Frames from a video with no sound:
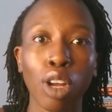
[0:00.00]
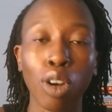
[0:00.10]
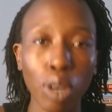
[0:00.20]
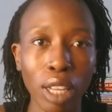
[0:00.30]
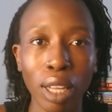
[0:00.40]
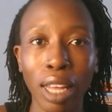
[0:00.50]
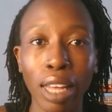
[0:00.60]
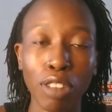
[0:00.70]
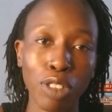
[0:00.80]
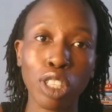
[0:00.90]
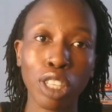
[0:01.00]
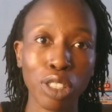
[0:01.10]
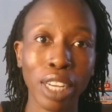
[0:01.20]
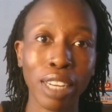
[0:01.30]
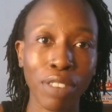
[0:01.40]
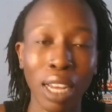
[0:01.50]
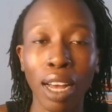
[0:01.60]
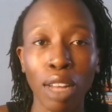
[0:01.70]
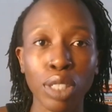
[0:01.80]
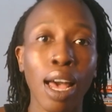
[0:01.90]
looking at the future and you're trying to figure
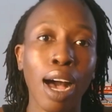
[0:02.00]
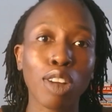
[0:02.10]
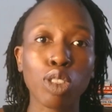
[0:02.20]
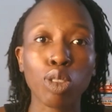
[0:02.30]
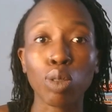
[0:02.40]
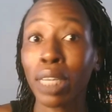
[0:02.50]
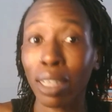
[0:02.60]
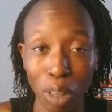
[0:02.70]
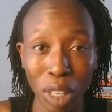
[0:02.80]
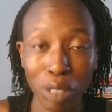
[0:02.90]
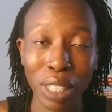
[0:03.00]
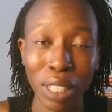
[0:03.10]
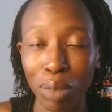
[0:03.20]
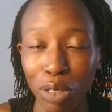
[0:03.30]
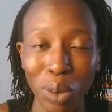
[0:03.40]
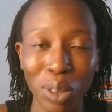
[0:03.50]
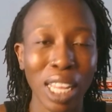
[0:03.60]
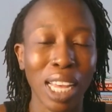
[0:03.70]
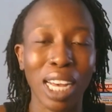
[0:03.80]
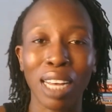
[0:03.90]
out how to do better than what you've done before.
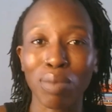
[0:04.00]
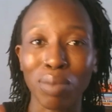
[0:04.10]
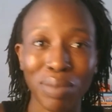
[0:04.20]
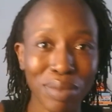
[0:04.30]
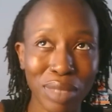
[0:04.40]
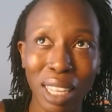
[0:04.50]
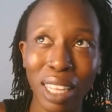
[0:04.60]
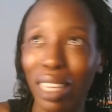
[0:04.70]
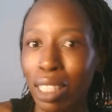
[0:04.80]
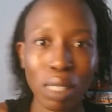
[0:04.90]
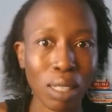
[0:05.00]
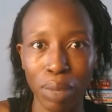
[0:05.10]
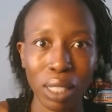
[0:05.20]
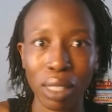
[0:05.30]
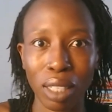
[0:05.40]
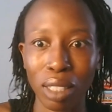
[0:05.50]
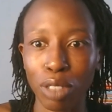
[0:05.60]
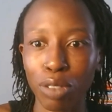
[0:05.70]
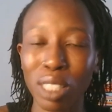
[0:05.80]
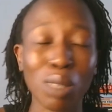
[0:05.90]
And that's the basic
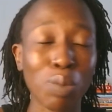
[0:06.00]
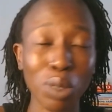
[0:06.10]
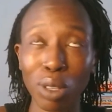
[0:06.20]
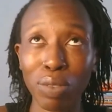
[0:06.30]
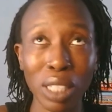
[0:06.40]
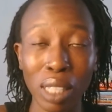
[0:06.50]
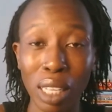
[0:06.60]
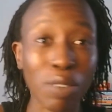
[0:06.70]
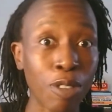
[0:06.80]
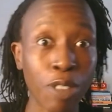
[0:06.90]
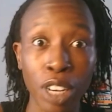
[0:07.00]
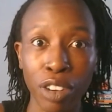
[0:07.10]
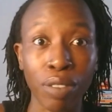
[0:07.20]
difference. Both of these things very,